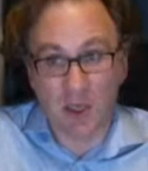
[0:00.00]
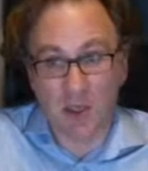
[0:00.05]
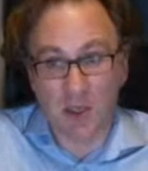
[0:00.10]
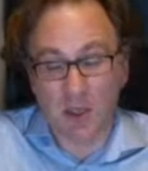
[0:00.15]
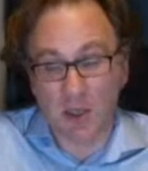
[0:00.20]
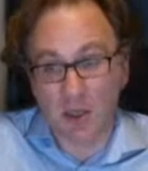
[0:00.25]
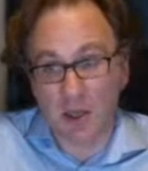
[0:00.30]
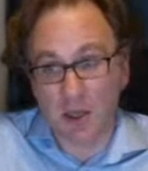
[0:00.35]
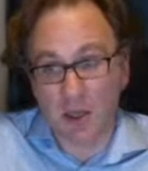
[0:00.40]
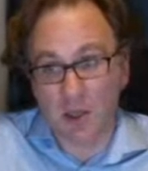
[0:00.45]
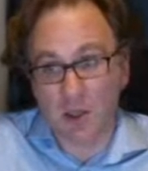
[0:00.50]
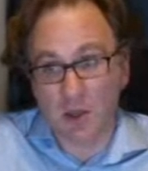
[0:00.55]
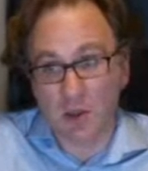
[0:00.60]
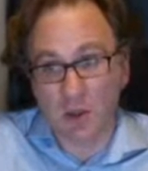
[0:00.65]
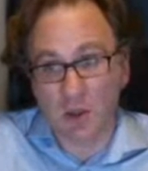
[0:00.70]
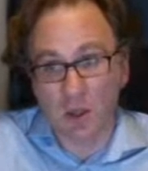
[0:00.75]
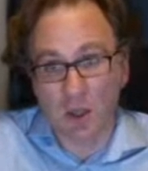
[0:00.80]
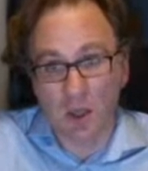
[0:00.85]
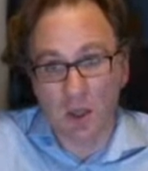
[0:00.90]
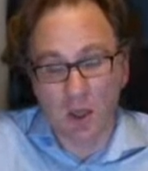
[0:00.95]
details on
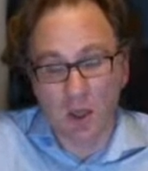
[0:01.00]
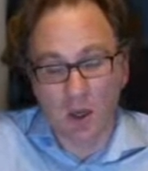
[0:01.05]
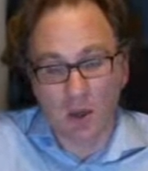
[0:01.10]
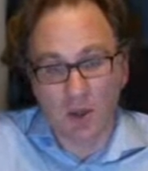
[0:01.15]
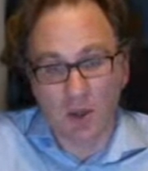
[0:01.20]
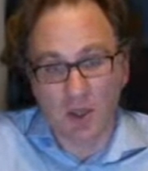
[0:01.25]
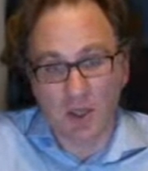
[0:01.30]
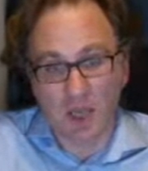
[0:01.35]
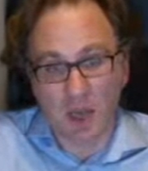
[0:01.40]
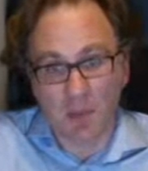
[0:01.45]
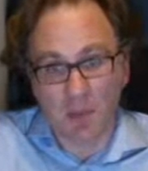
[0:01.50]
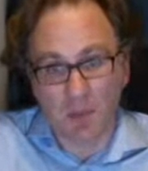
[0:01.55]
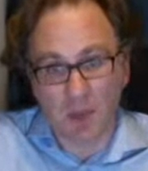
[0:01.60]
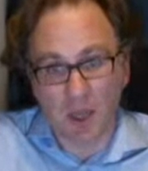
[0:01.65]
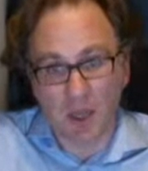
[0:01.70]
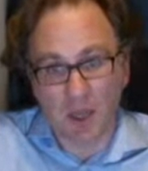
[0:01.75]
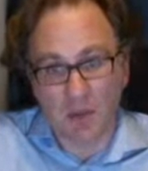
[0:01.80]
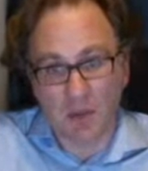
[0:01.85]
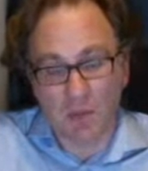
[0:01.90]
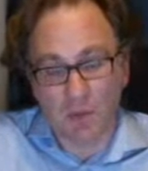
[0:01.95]
this
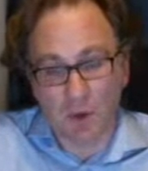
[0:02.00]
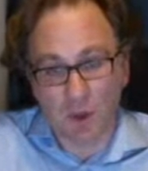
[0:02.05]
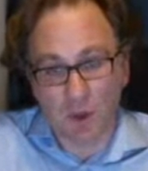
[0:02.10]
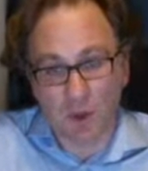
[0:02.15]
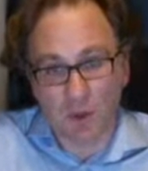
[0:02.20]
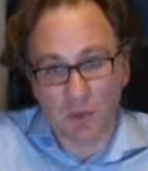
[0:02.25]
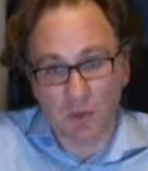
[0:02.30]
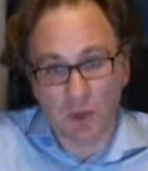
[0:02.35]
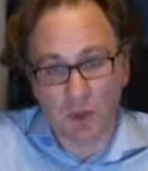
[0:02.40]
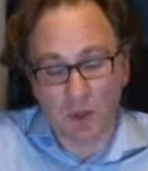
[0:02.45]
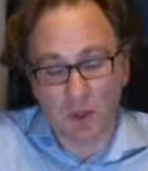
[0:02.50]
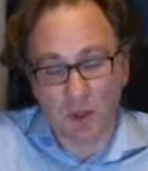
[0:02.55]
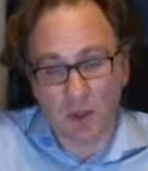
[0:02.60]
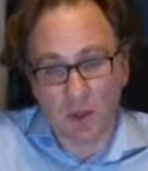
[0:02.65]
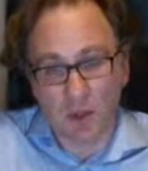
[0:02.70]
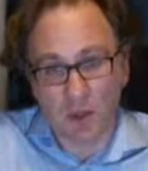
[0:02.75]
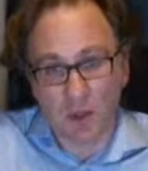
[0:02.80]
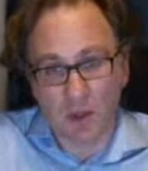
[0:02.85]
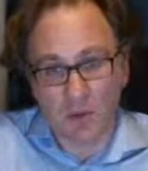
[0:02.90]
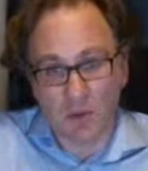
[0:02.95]
updated version with
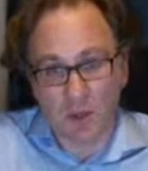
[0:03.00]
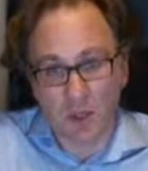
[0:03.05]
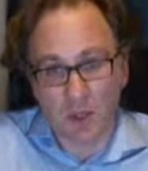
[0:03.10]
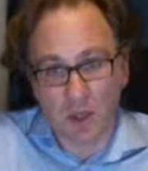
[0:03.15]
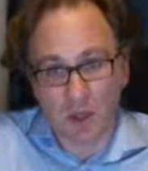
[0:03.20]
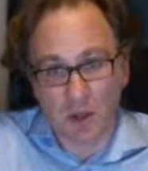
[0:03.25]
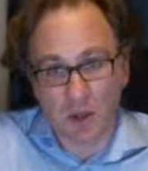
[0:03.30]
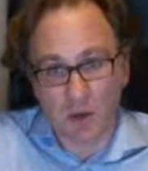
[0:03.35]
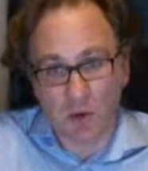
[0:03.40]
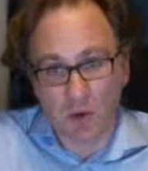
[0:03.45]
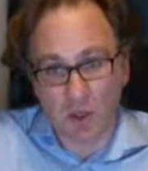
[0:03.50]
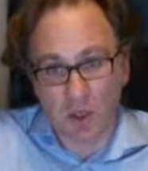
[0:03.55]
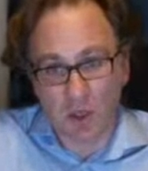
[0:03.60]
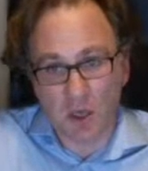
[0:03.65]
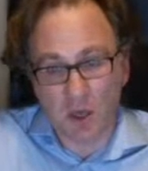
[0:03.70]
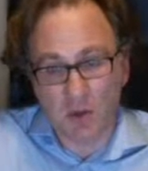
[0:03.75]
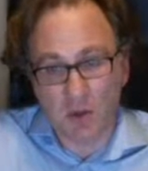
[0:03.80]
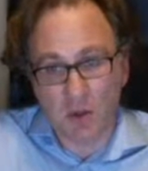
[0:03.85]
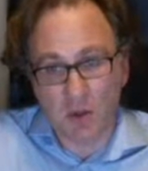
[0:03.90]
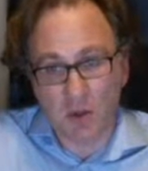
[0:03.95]
increased accuracy
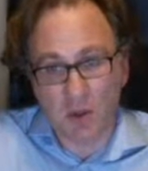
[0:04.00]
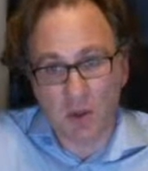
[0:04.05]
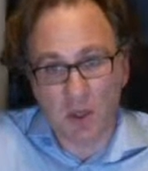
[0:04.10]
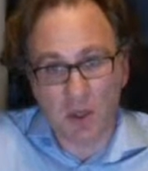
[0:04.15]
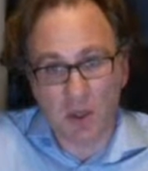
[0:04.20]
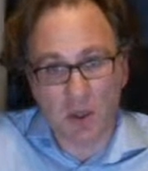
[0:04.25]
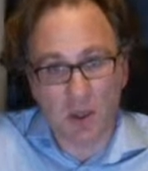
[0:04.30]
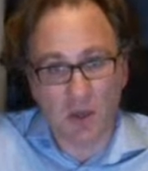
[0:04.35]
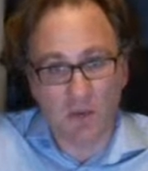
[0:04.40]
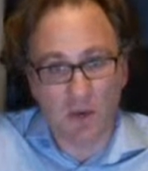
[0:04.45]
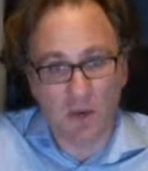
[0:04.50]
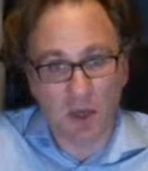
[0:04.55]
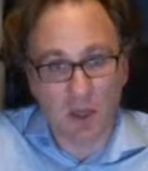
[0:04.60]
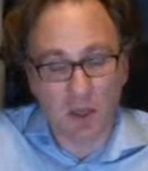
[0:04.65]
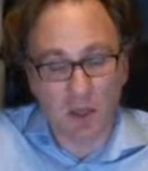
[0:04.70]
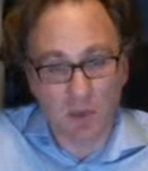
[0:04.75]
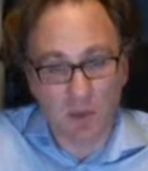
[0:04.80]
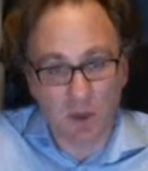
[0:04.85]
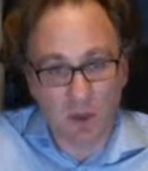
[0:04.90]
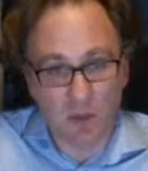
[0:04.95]
are not yet
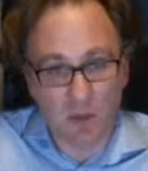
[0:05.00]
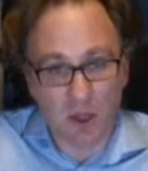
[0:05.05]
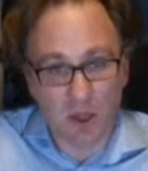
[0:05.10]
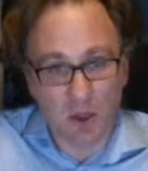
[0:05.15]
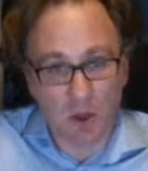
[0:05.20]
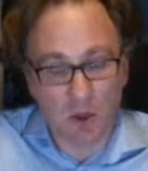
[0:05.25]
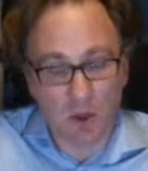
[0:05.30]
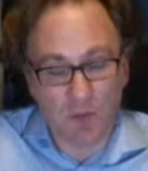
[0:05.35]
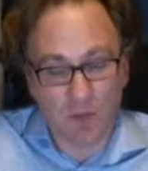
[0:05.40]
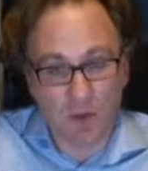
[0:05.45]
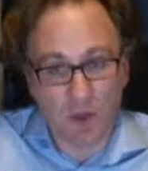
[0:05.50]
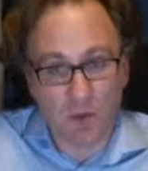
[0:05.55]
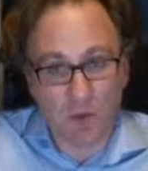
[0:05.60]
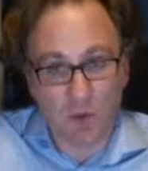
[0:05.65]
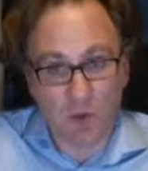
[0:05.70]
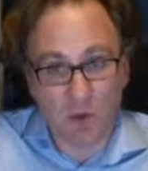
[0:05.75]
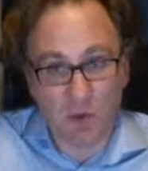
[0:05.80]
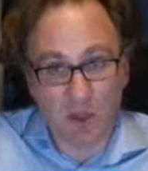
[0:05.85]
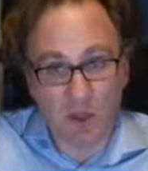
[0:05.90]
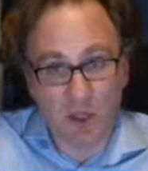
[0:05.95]
available, but hopefully
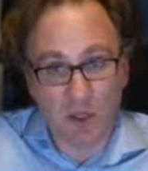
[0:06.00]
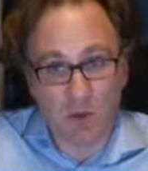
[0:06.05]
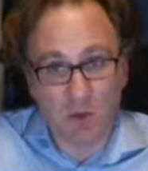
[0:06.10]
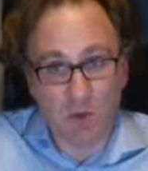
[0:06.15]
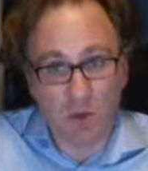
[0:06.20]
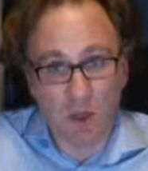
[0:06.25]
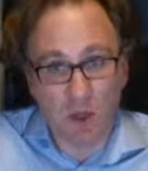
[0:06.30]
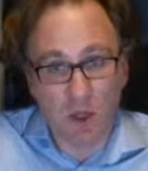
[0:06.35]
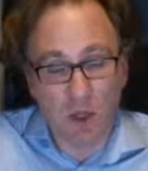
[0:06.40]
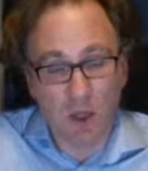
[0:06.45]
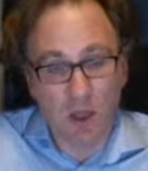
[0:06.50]
will be soon.